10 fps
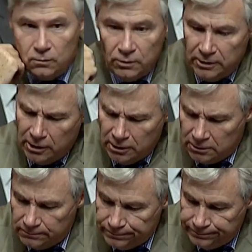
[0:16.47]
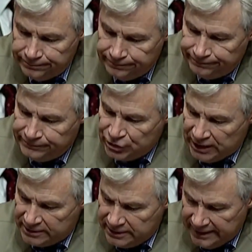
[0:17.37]
were all
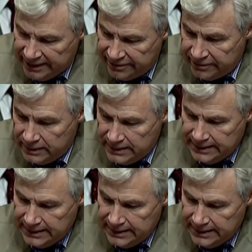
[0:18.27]
shot to death